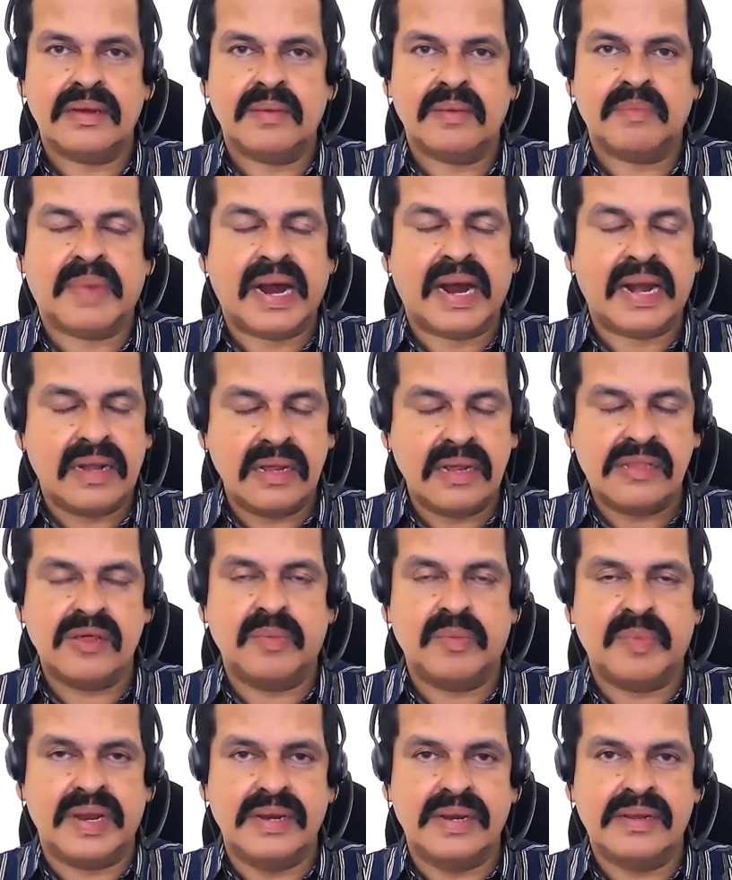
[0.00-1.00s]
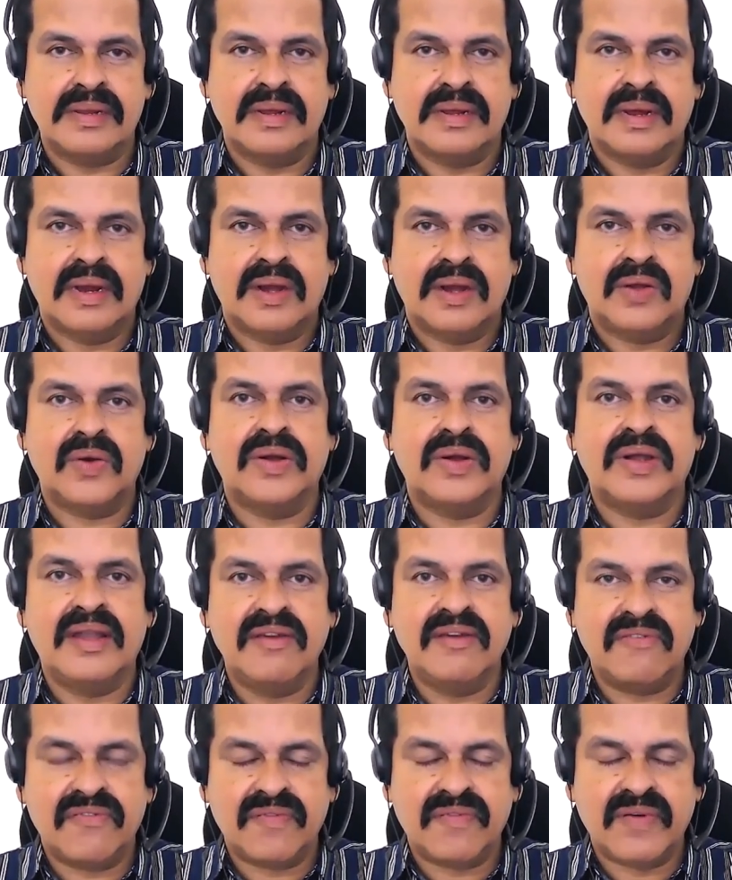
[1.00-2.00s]
participants to
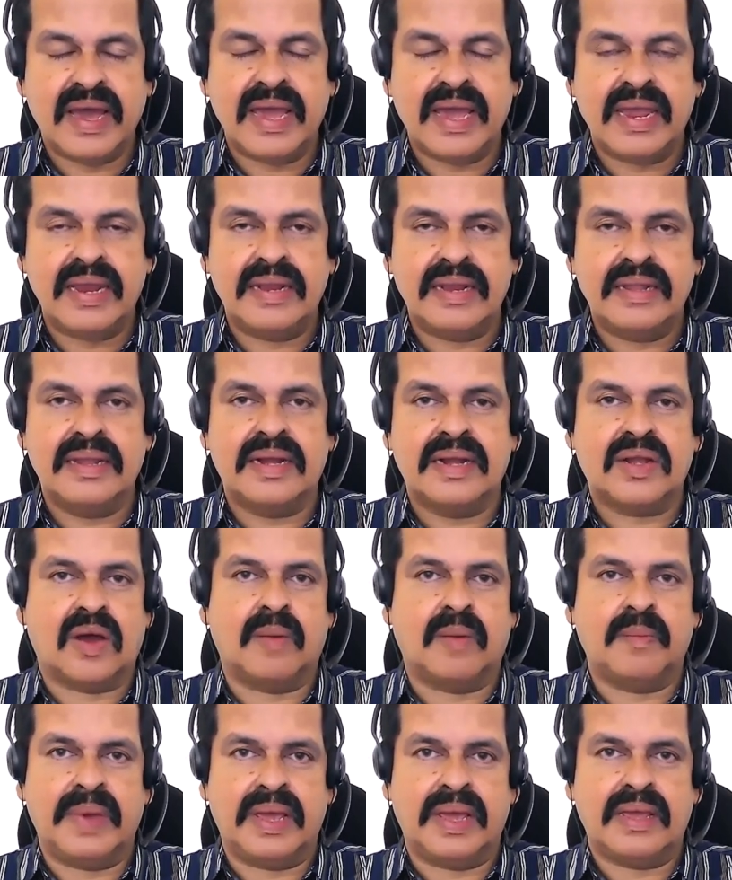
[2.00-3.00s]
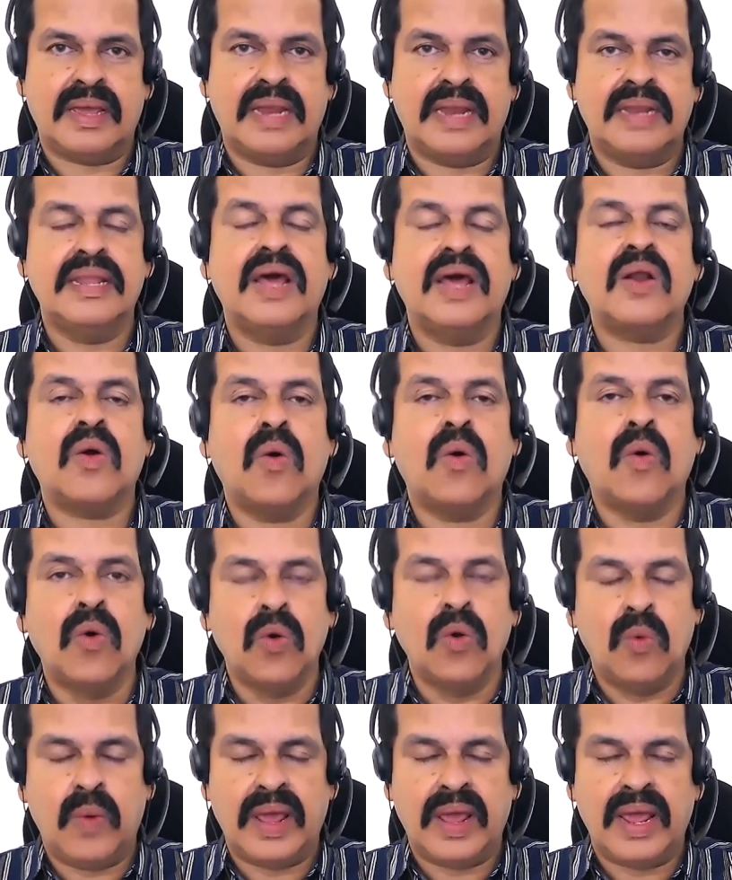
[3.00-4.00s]
define the topic in their
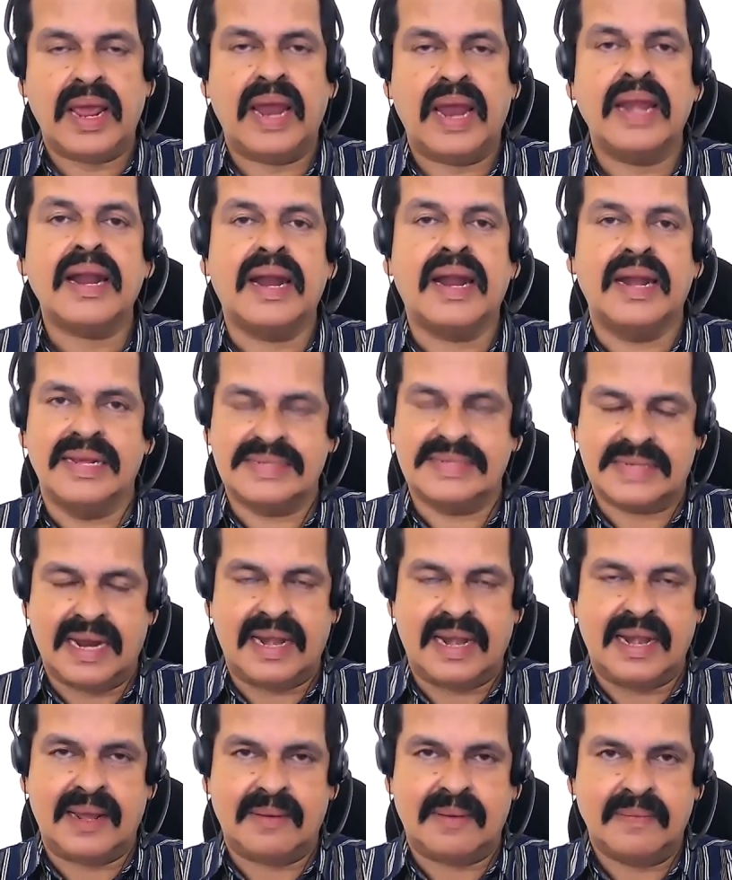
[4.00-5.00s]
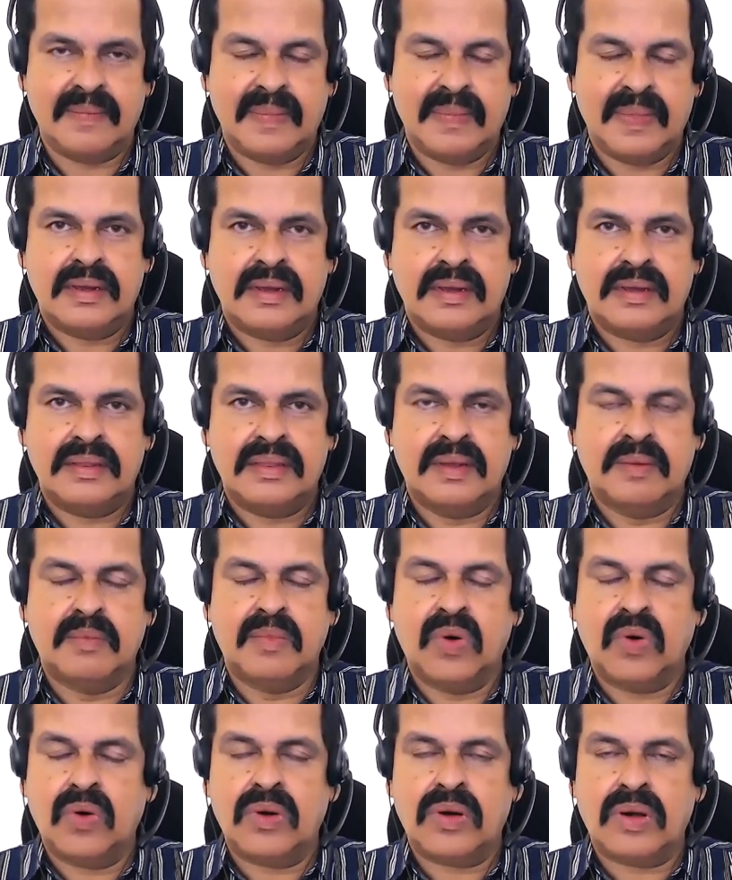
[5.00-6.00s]
own way and understanding. The
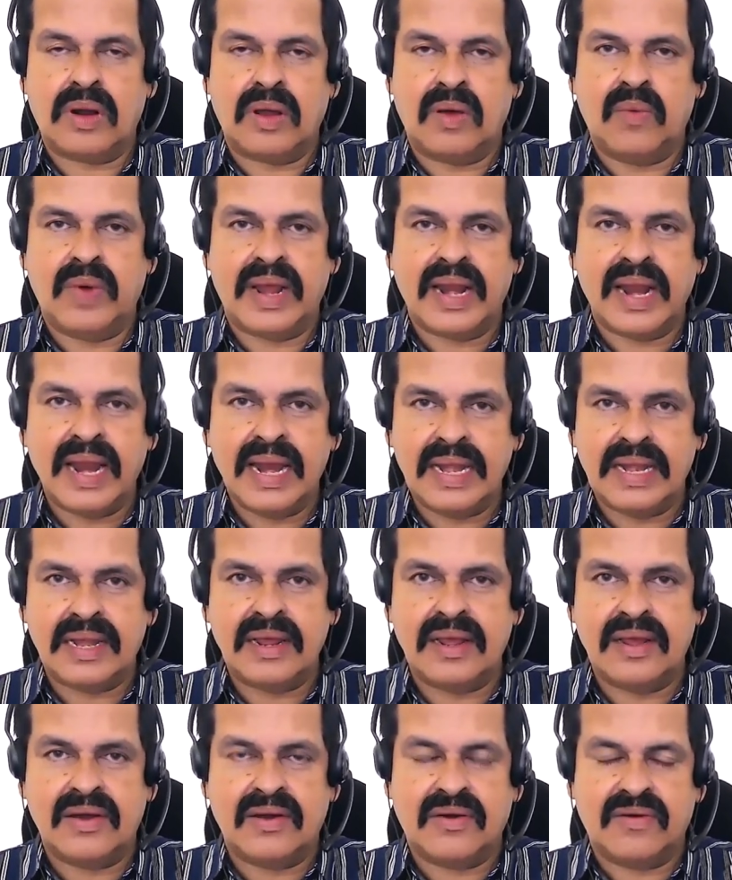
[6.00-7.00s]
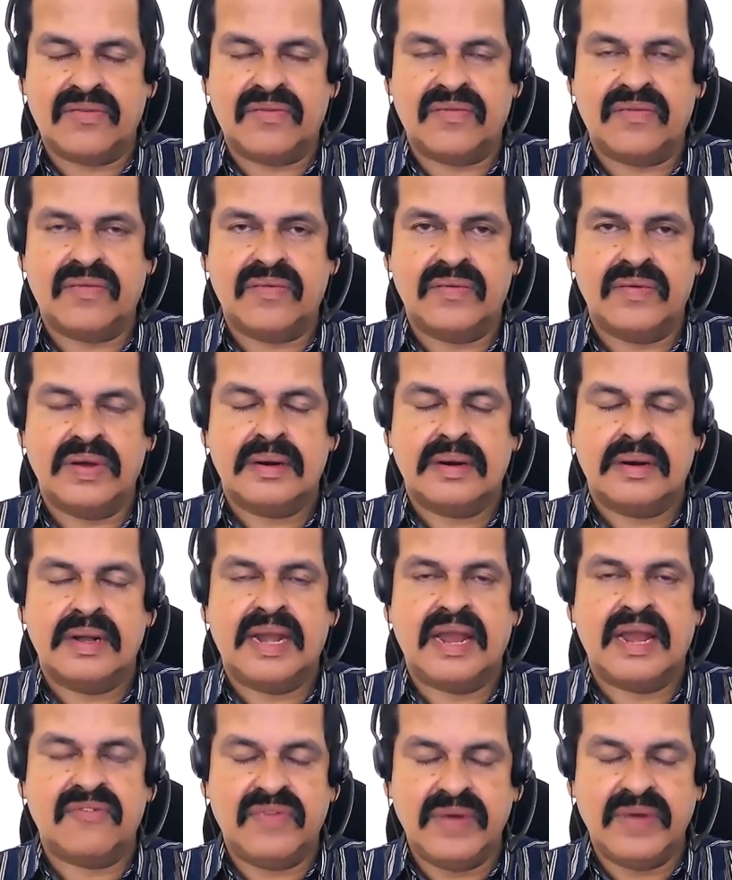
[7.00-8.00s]
more variety of
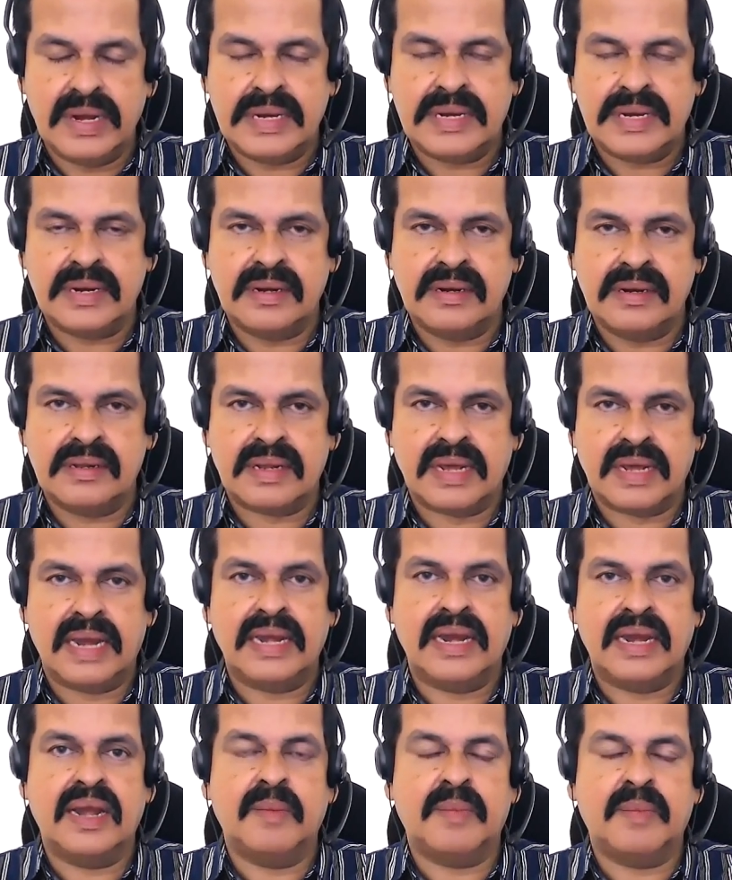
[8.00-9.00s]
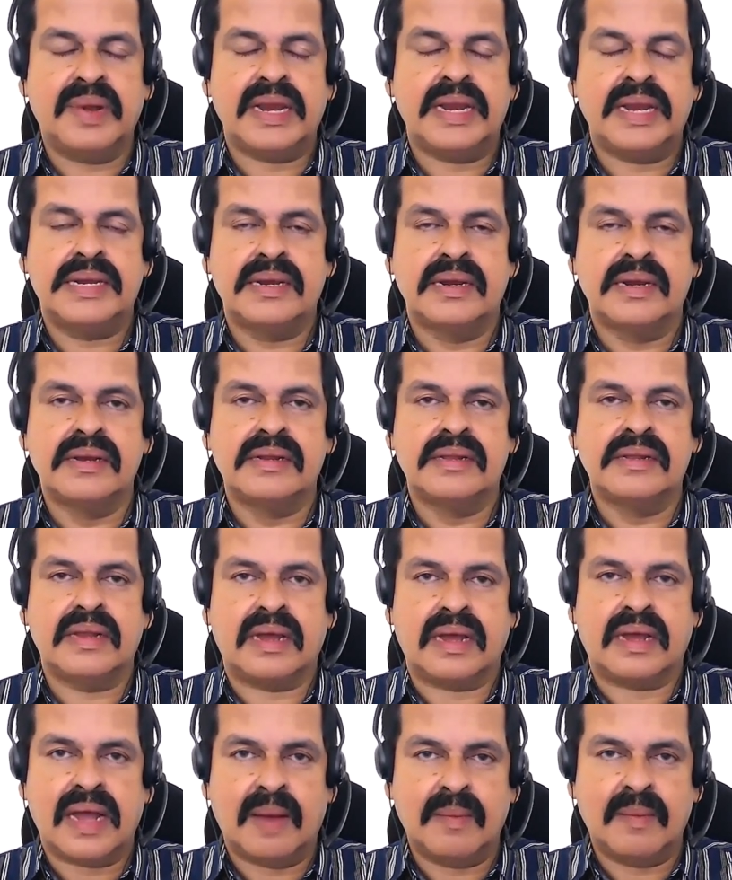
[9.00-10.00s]
definitions and interpretations
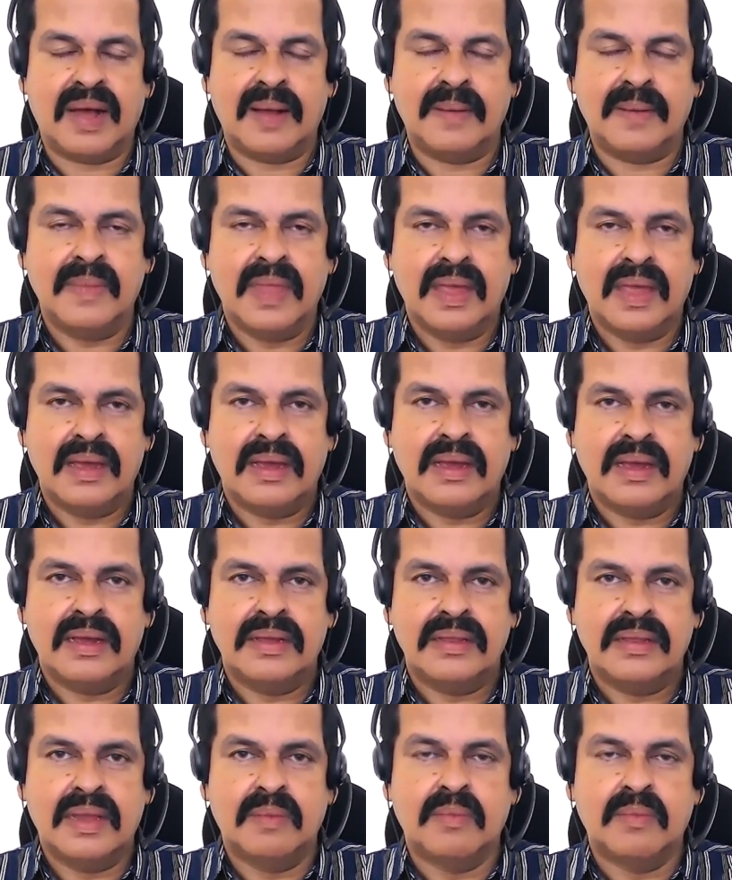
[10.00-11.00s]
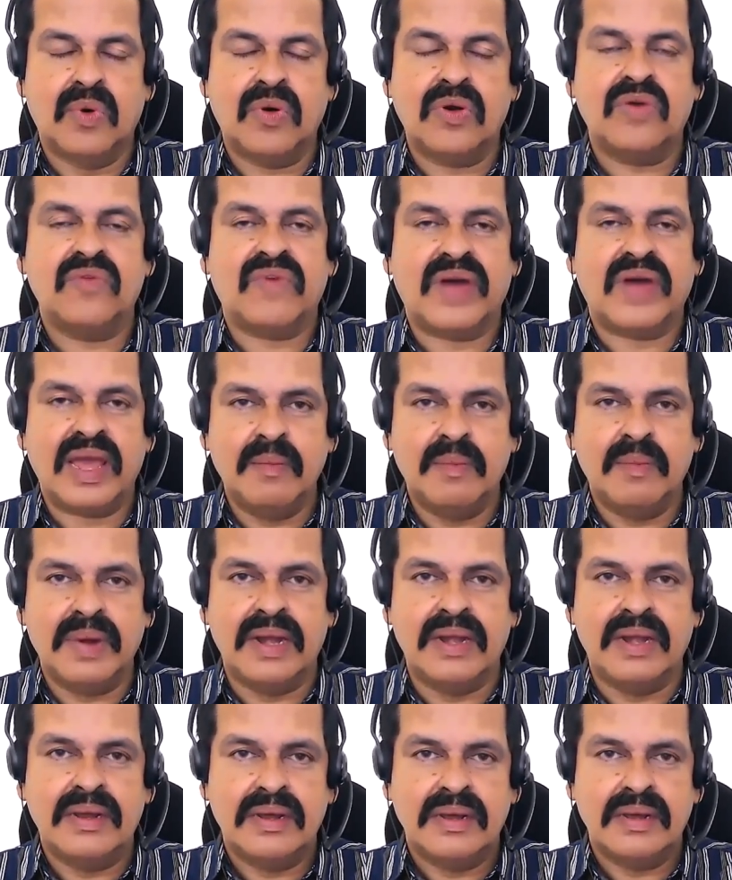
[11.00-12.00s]
come up, the more vibrant